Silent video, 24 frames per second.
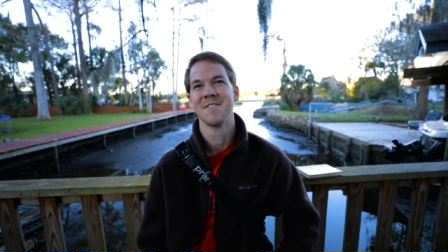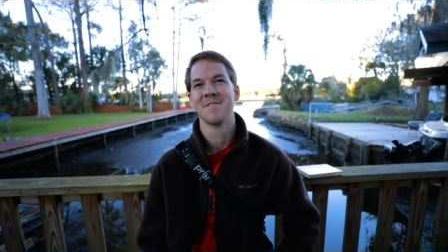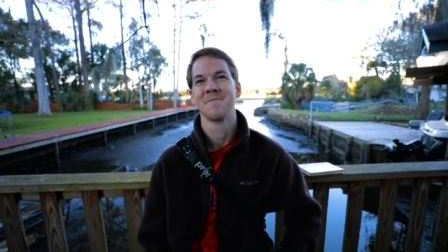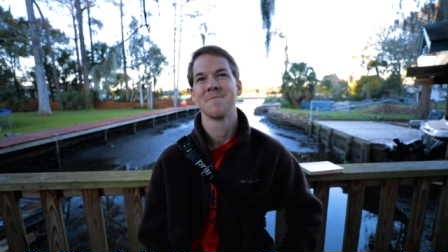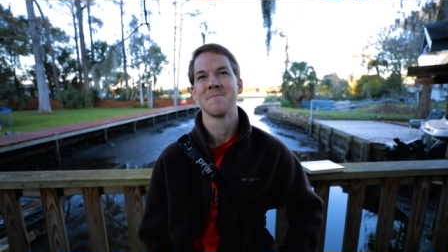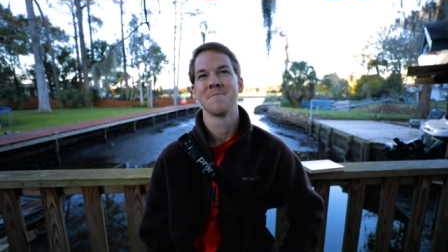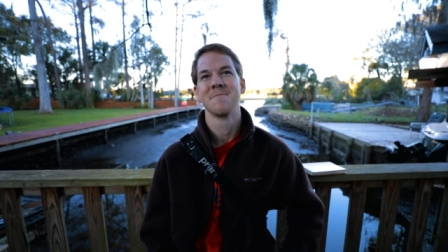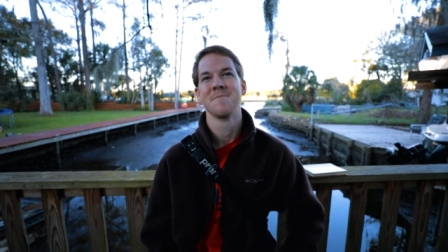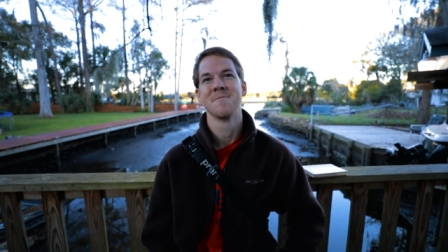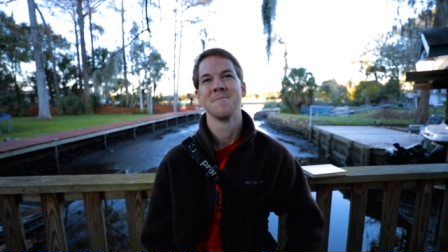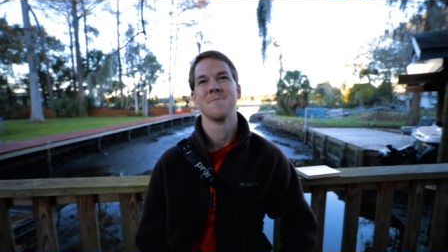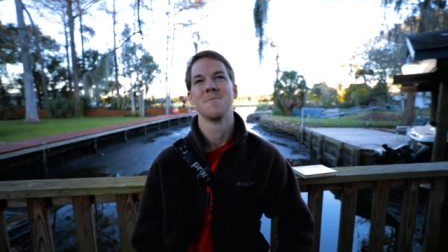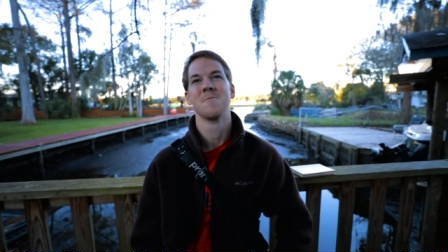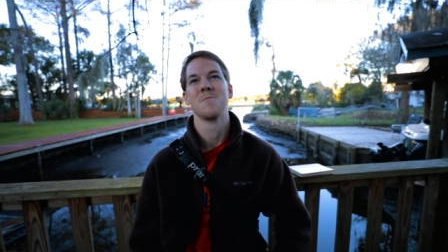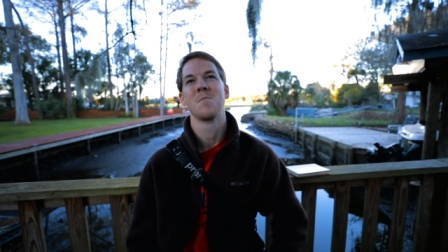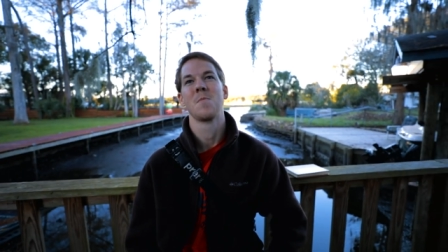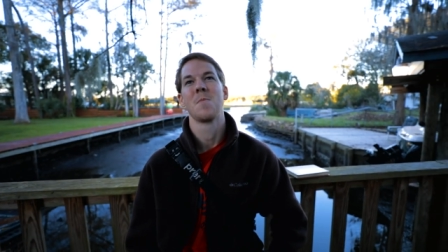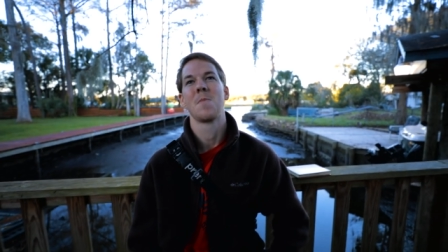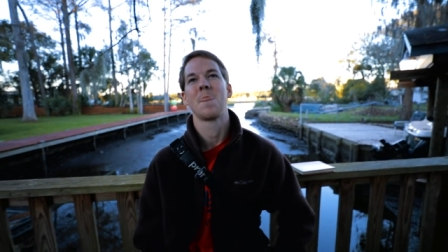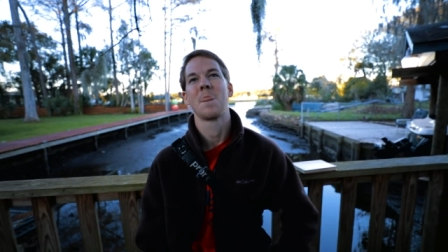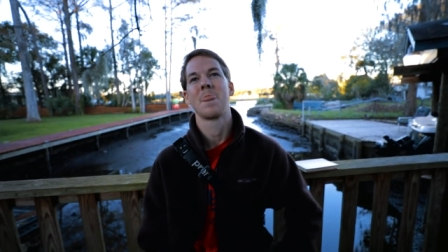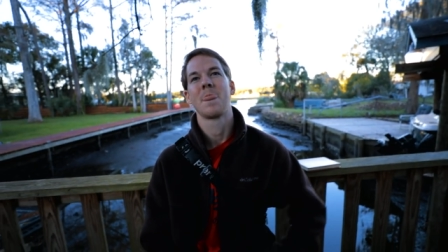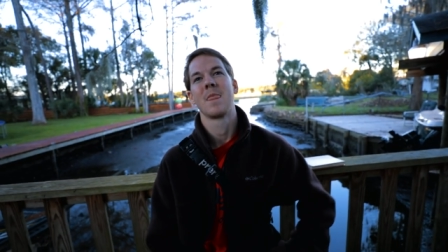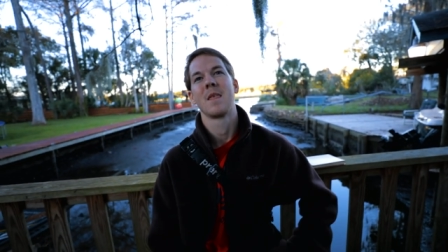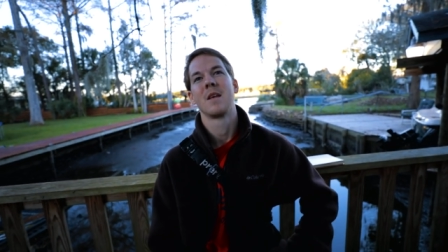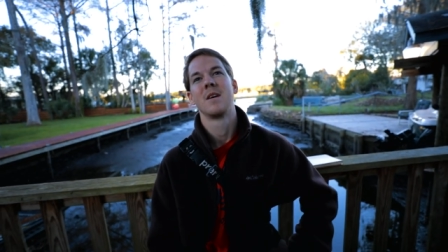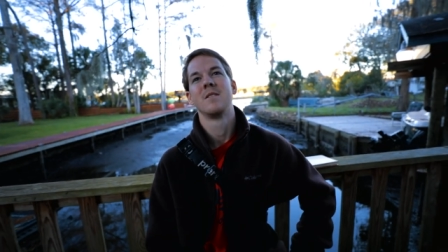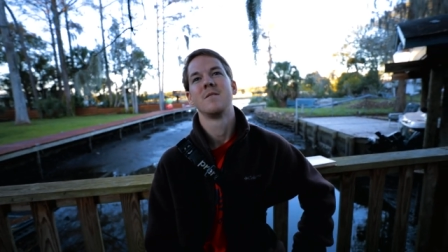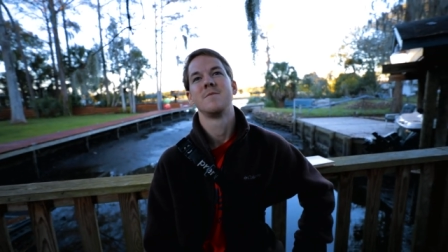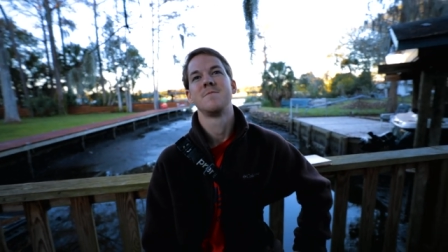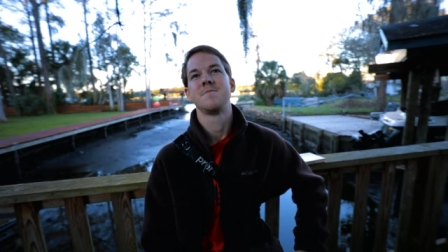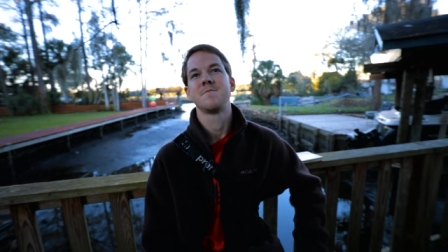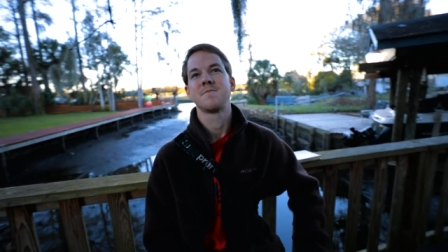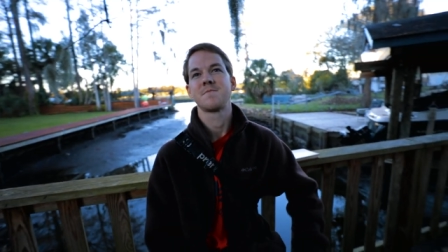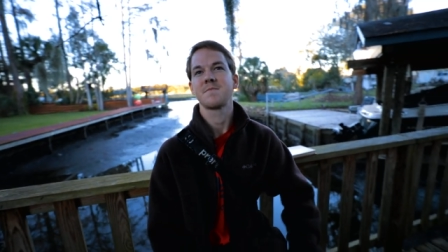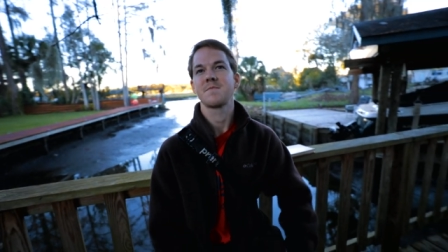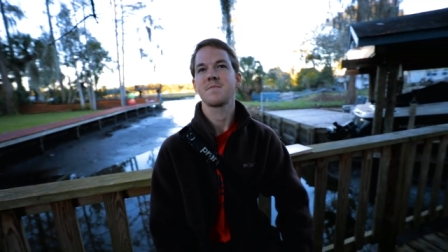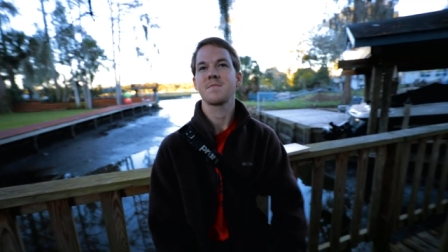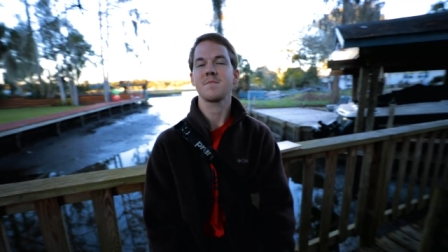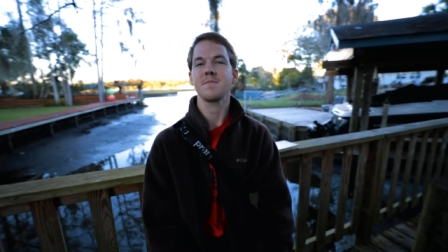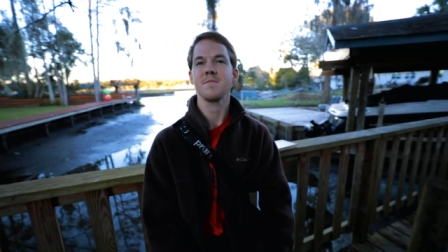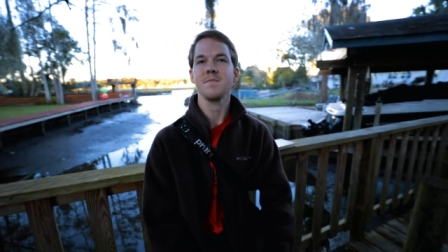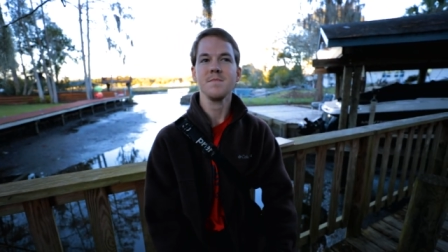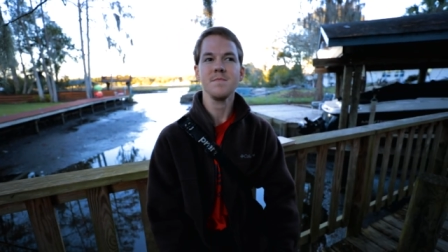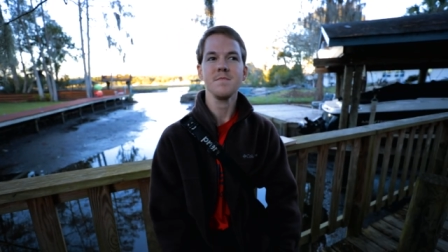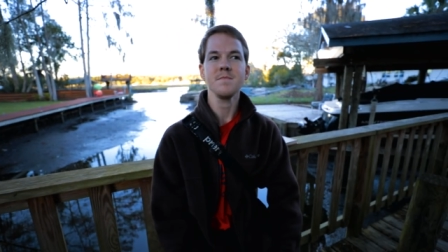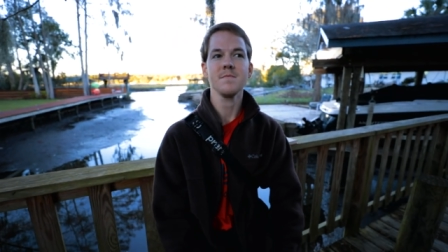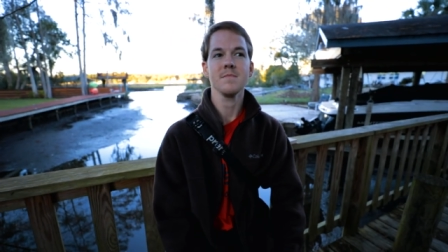don't know when you're gonna when you're gonna leave yet,
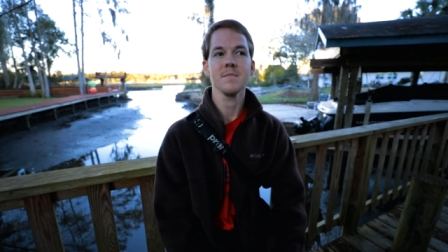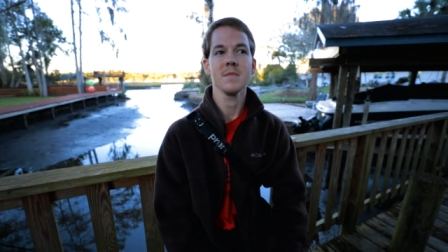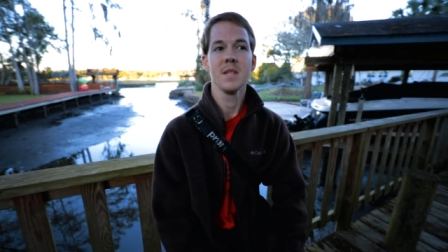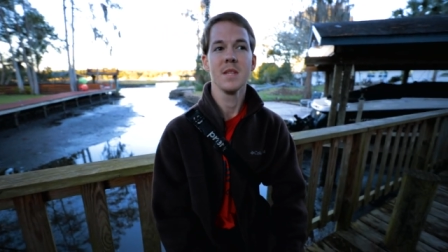right?